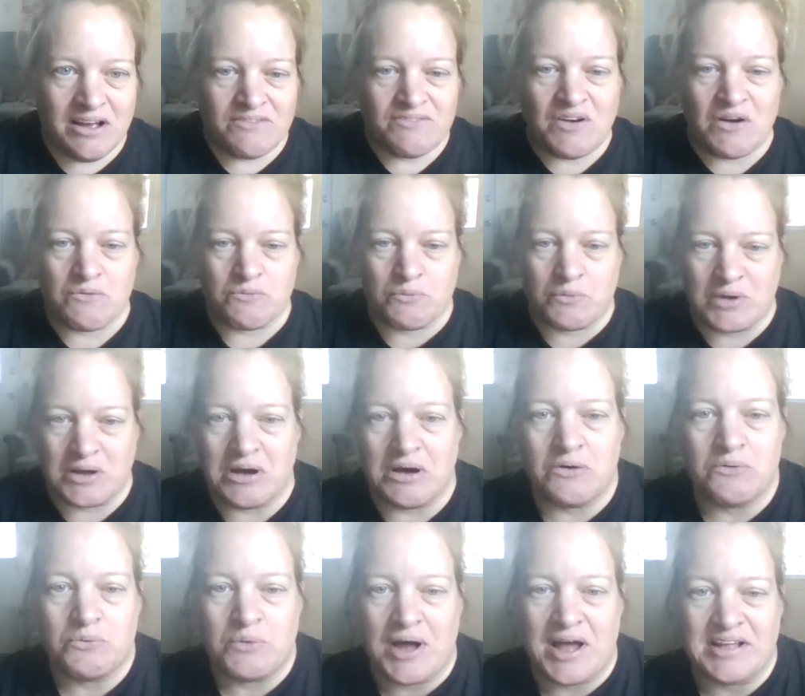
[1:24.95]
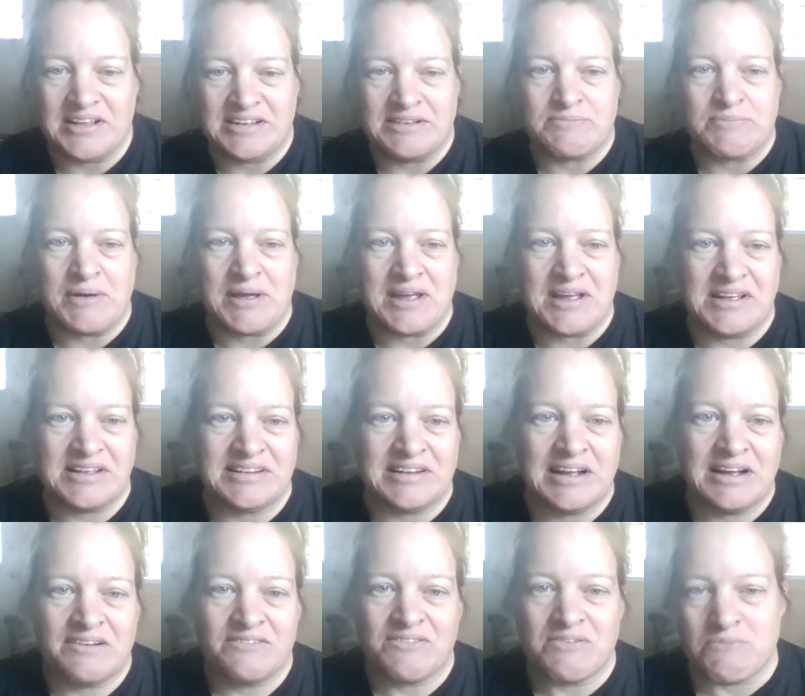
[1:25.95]
from real recipes,
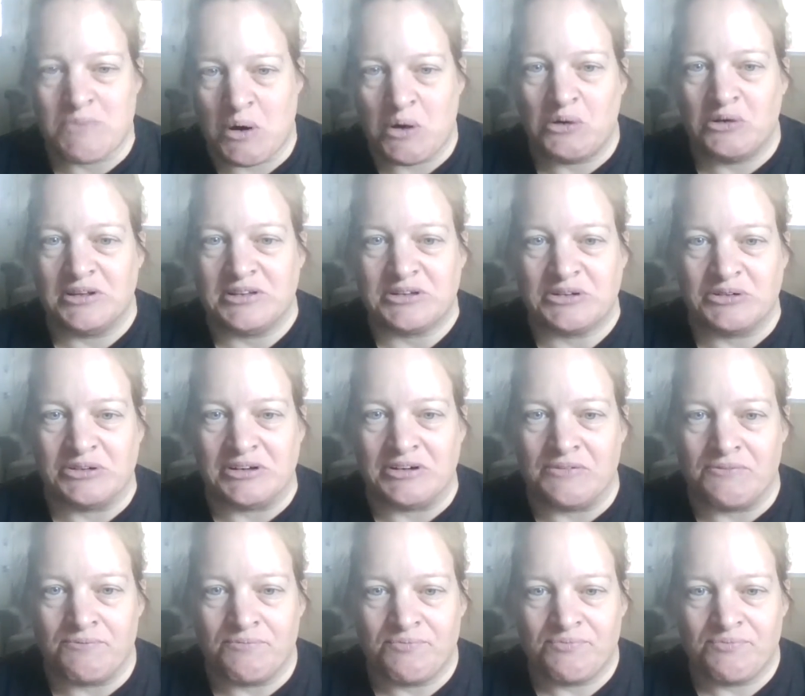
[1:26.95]
from old school.